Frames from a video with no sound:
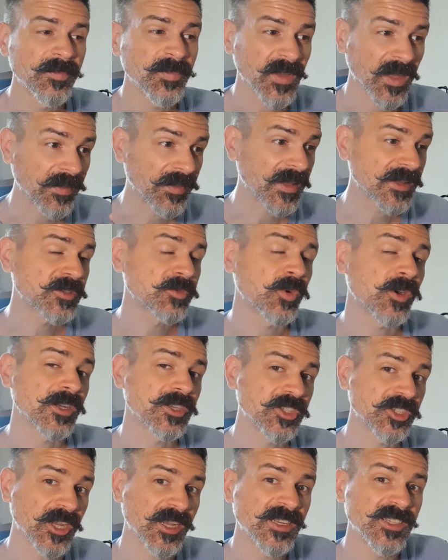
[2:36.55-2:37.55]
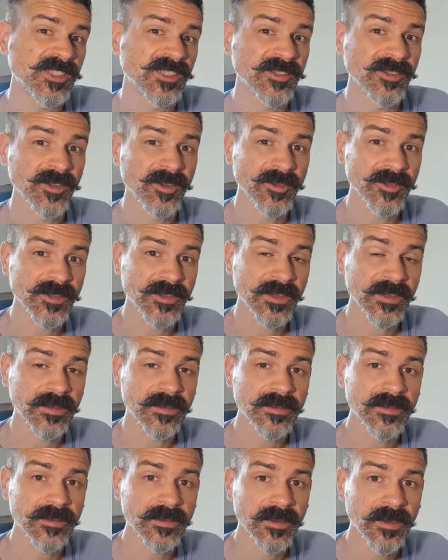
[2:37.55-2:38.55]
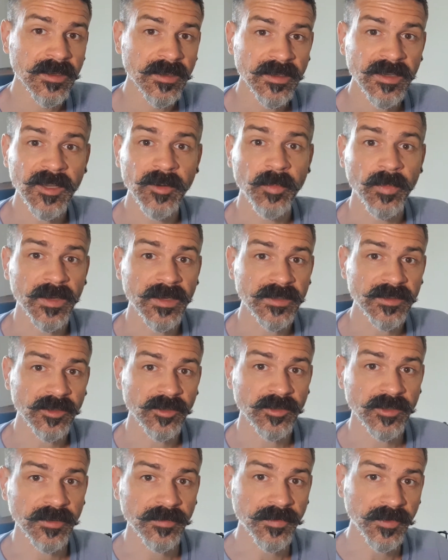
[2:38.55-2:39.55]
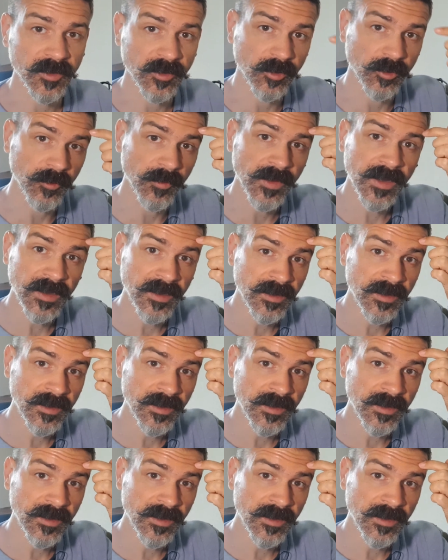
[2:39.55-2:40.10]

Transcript: And that's why changing those things can be so difficult.